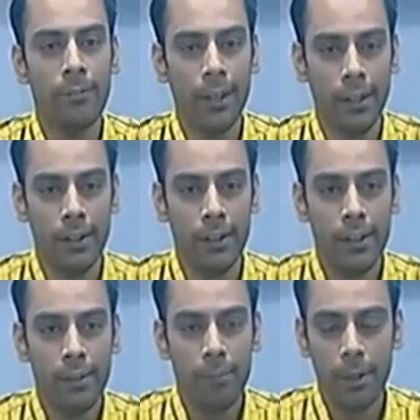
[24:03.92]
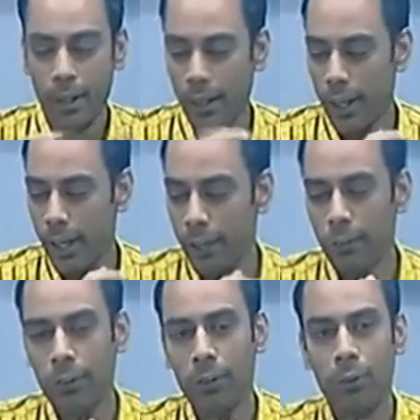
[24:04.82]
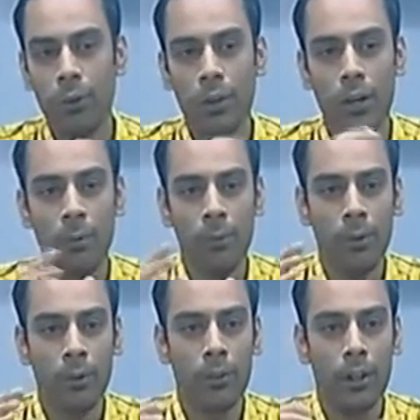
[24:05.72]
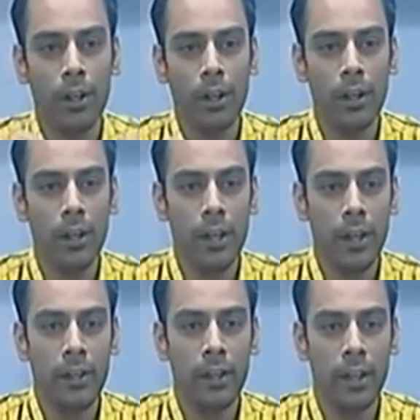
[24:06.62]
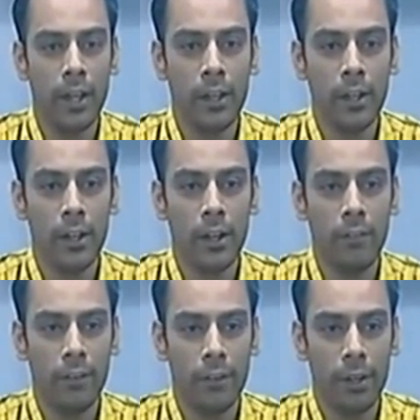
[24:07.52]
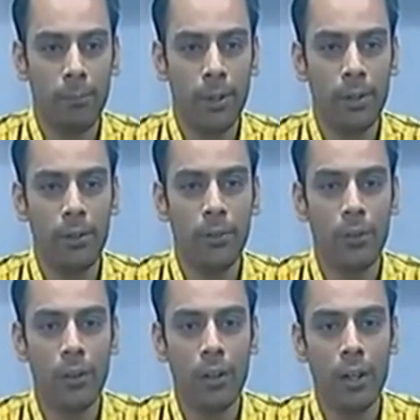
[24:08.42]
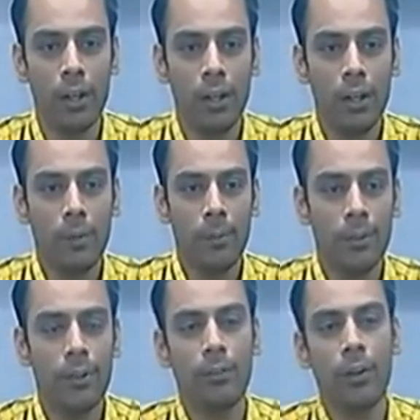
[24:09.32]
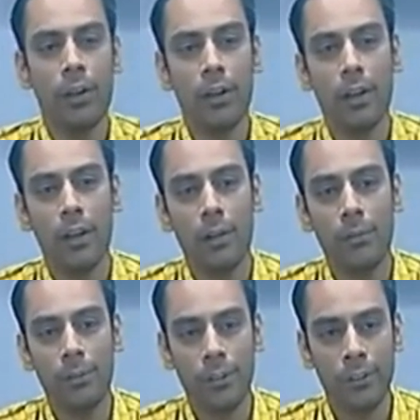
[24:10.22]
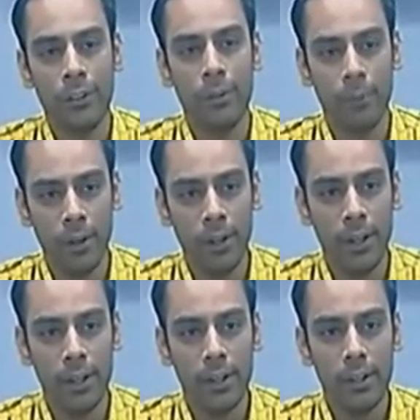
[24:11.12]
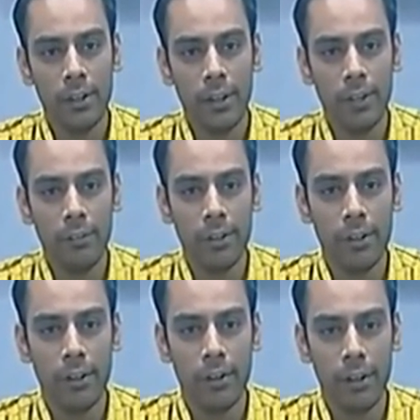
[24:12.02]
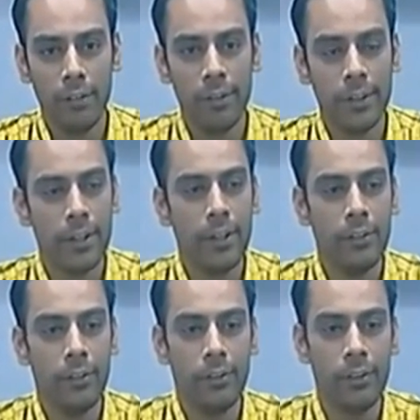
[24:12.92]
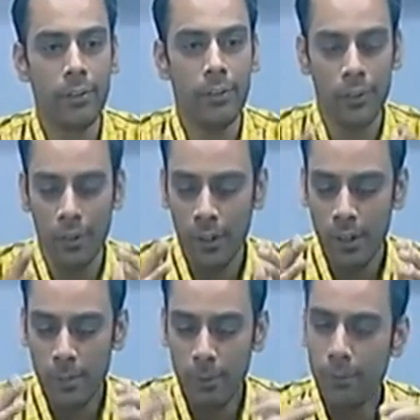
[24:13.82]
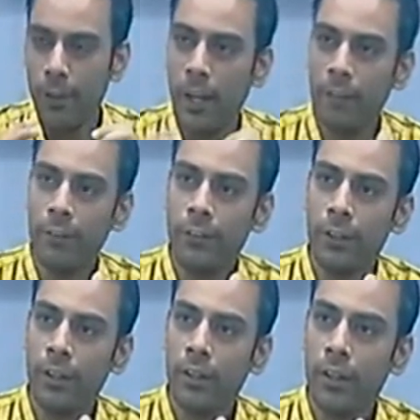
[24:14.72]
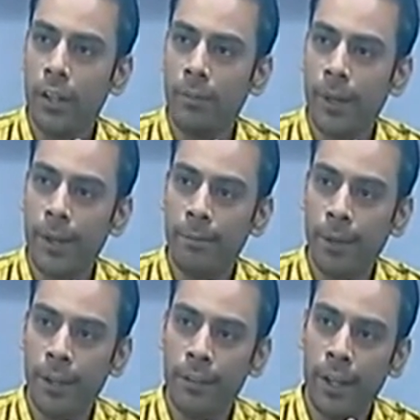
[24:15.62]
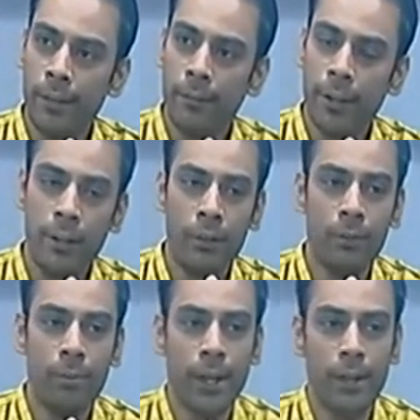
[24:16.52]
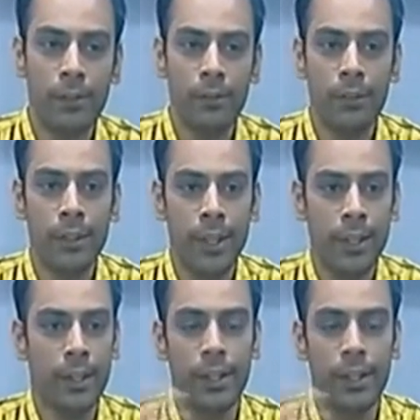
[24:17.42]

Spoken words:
well. But again, it was a cold call, because 8 in the night, I was attempting to call a person for session in the morning, 11 or 11:30. So it was a cold call. But when I visited my place, I went back to that